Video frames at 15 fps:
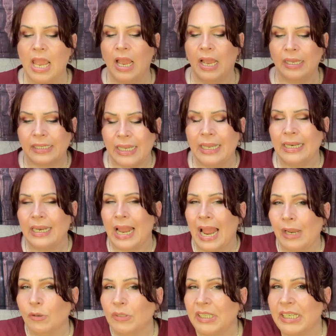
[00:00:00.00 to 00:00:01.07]
Again,
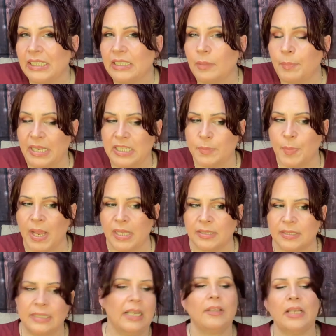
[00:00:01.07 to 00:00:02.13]
I only get the base box
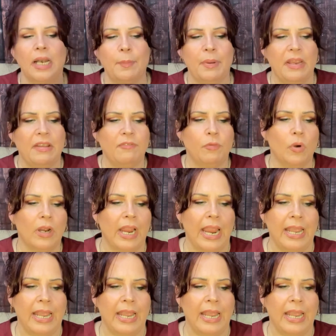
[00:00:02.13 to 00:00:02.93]
now that I pay for.